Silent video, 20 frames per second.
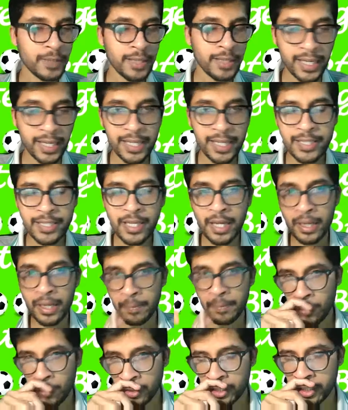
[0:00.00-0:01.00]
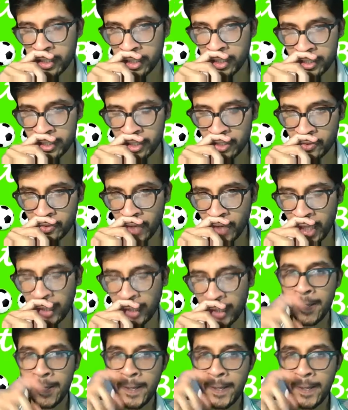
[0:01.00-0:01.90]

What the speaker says: Like I said, I posted this as well.